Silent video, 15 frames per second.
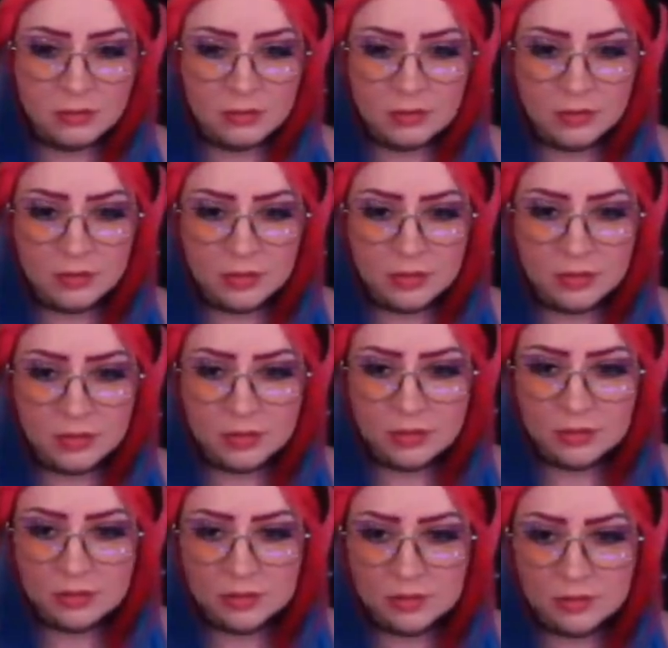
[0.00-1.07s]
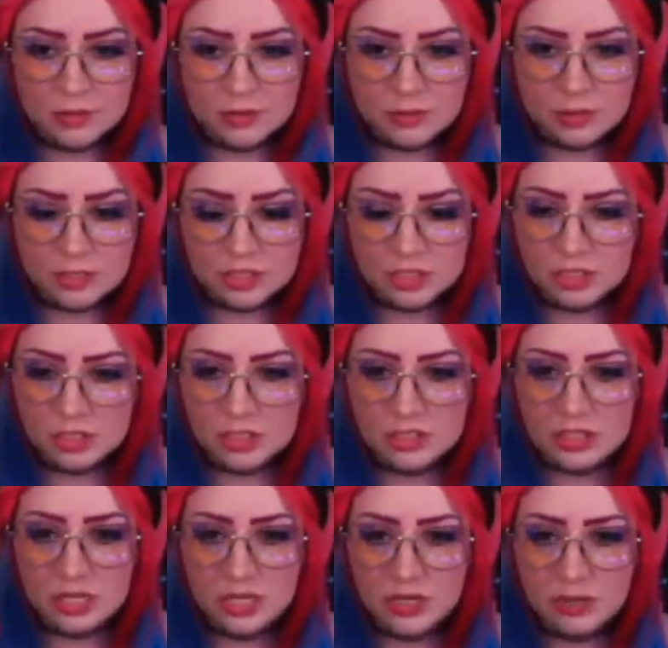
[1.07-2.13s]
Yeah, you don't want to. I should have just
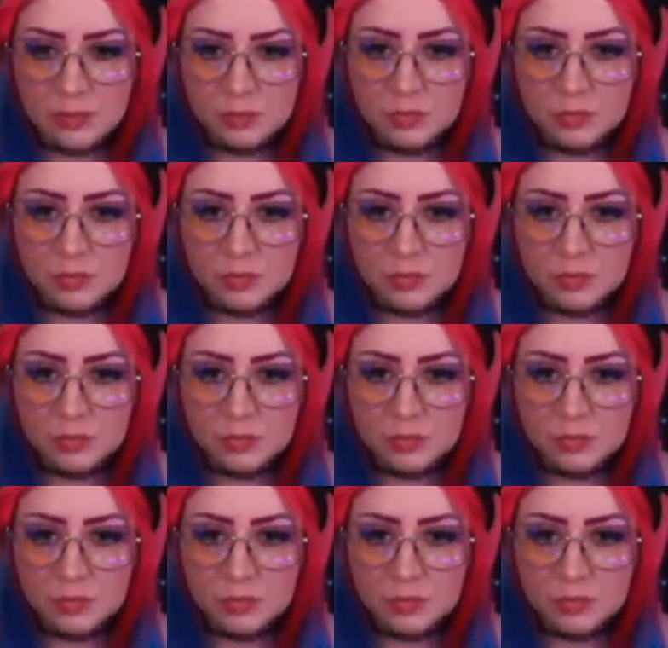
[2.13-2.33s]
hit him.